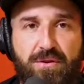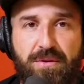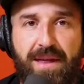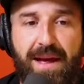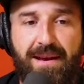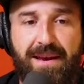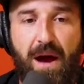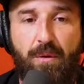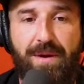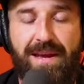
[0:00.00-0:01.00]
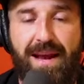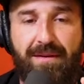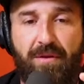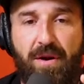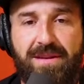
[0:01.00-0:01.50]
so that now we can
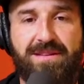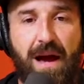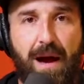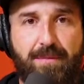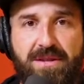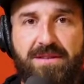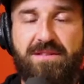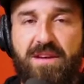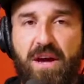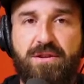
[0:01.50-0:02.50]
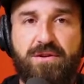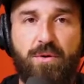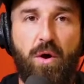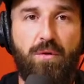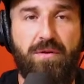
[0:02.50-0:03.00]
have all these options
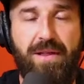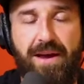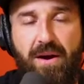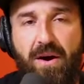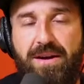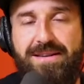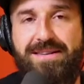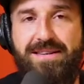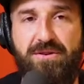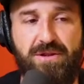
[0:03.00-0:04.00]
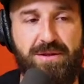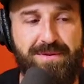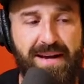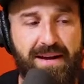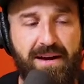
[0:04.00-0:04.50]
to overlay on
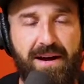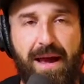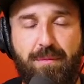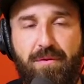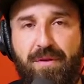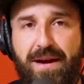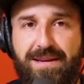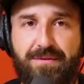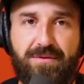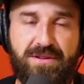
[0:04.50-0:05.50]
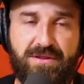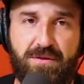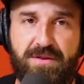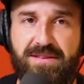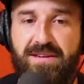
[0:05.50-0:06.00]
dealership data and provide different
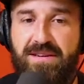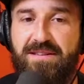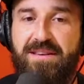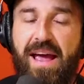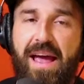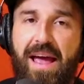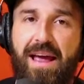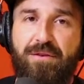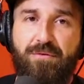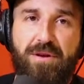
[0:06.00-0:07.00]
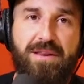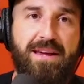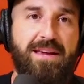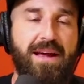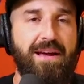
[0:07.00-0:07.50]
services and
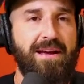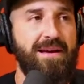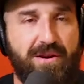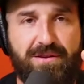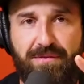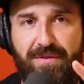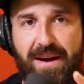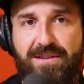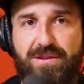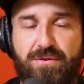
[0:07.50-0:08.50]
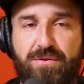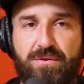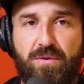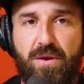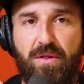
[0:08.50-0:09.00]
really start to
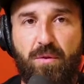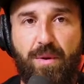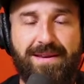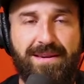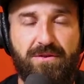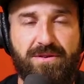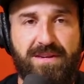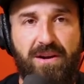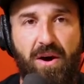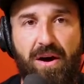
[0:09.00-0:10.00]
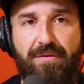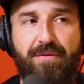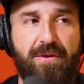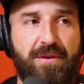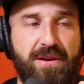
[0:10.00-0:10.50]
fine-tune the way dealers can
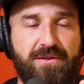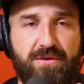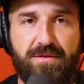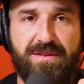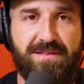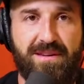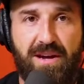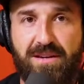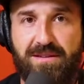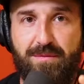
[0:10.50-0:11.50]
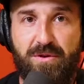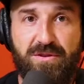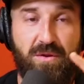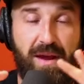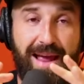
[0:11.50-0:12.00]
offer services to
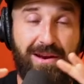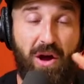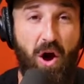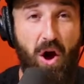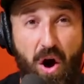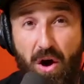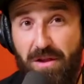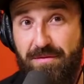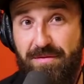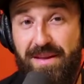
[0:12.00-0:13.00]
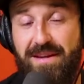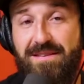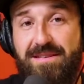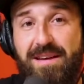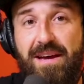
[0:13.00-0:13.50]
customers. And all of
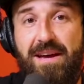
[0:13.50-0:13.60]
this